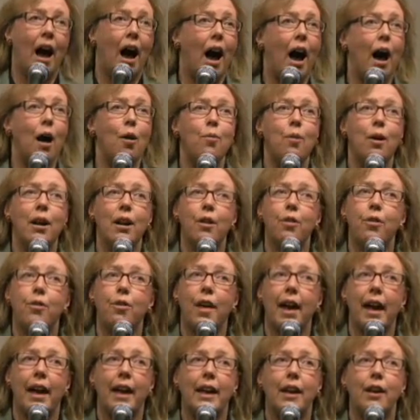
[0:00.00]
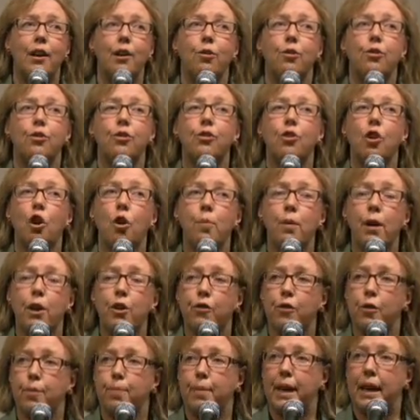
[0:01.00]
I want to thank you so
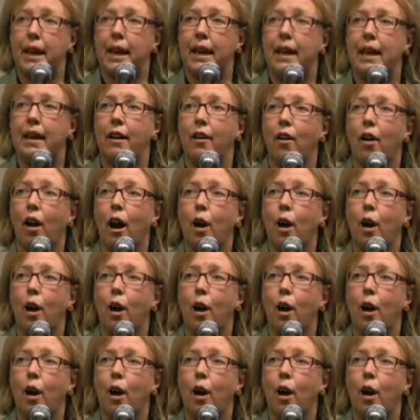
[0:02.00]
much for being here.